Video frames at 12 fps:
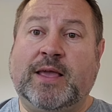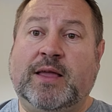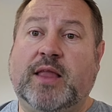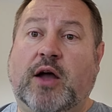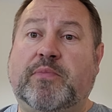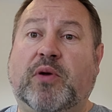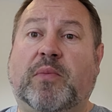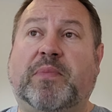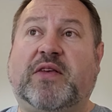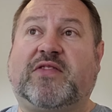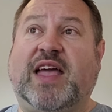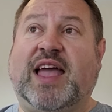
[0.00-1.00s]
No
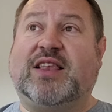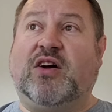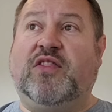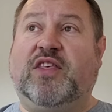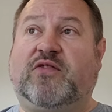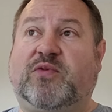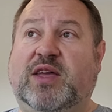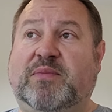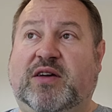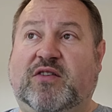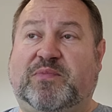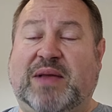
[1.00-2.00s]
blockbuster headline this week
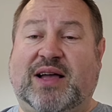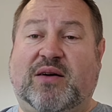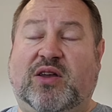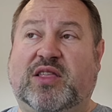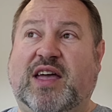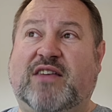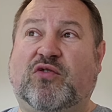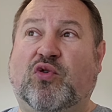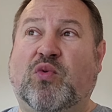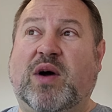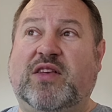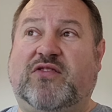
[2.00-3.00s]
because bank holidays
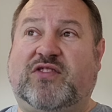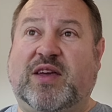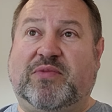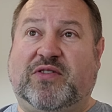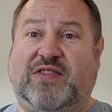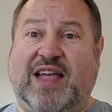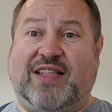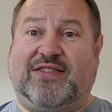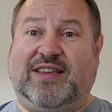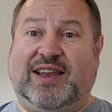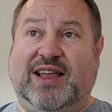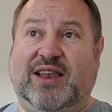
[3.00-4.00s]
always chip the
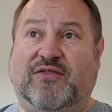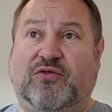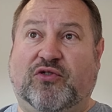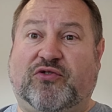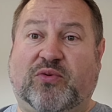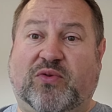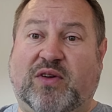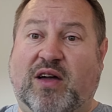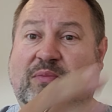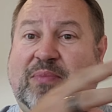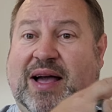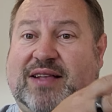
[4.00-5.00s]
stats a little, of course, which are
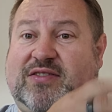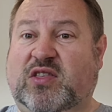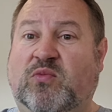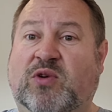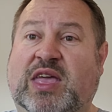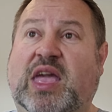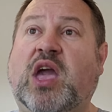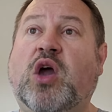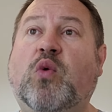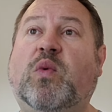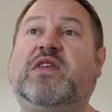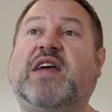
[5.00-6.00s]
going back to the week
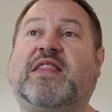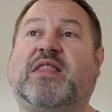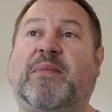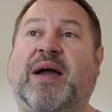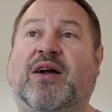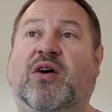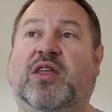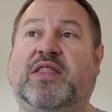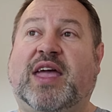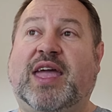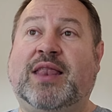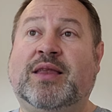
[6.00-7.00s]
which had the bank
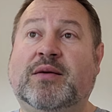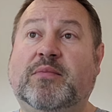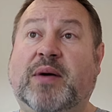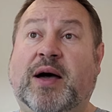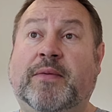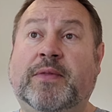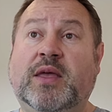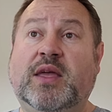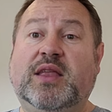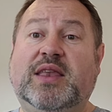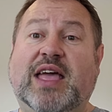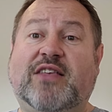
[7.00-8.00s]
holiday in. But
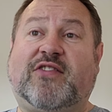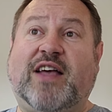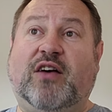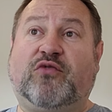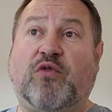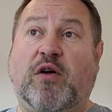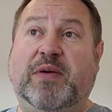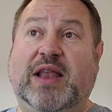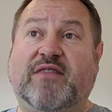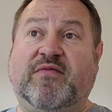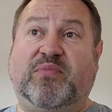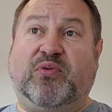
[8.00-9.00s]
net sales were up
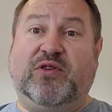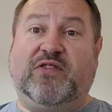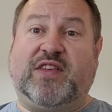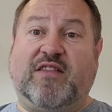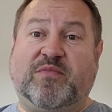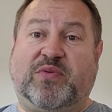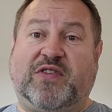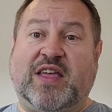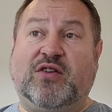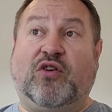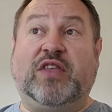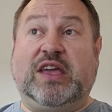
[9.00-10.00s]

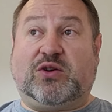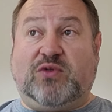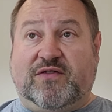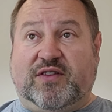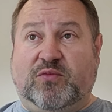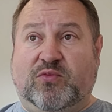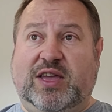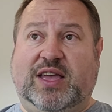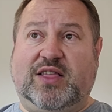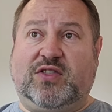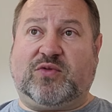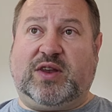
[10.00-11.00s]
11.7% on the equivalent week
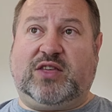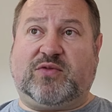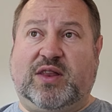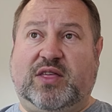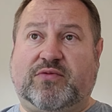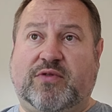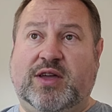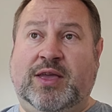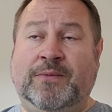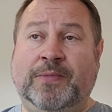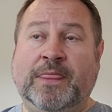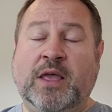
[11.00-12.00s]
in
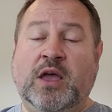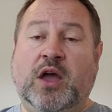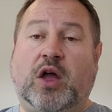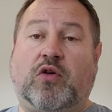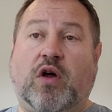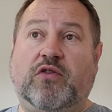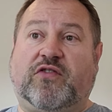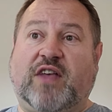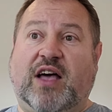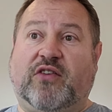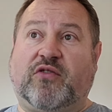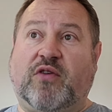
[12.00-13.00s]
2023, and gross
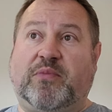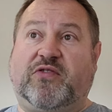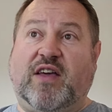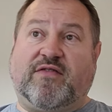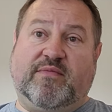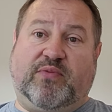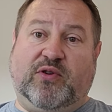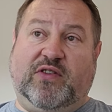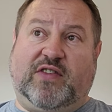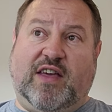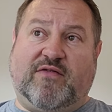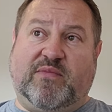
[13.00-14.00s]
sales are up
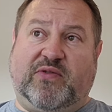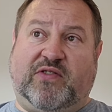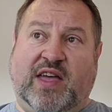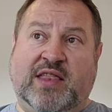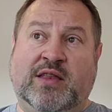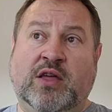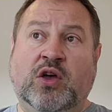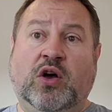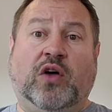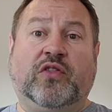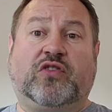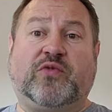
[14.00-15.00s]
7.7%
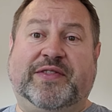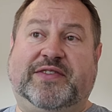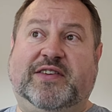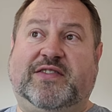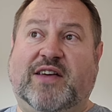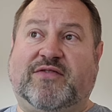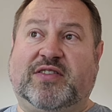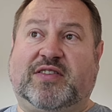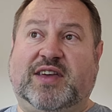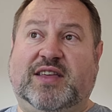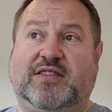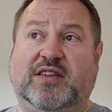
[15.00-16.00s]
on the
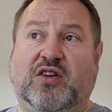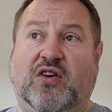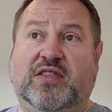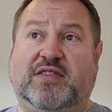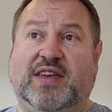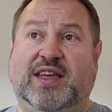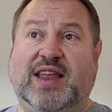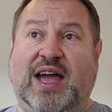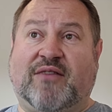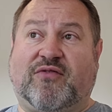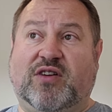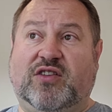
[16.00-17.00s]
2017 to 19
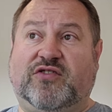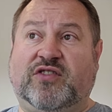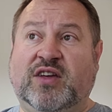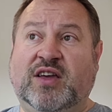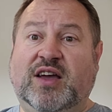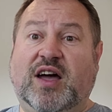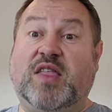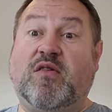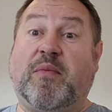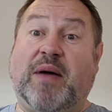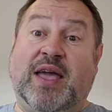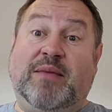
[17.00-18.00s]
average. And they're
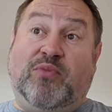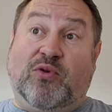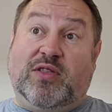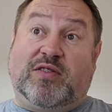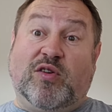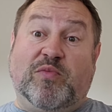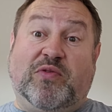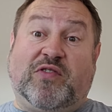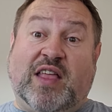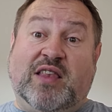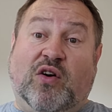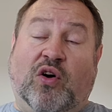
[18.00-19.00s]
up
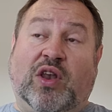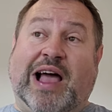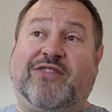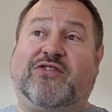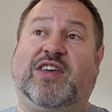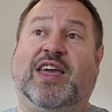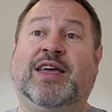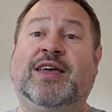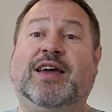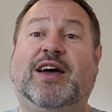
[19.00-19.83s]
8.2% on last year.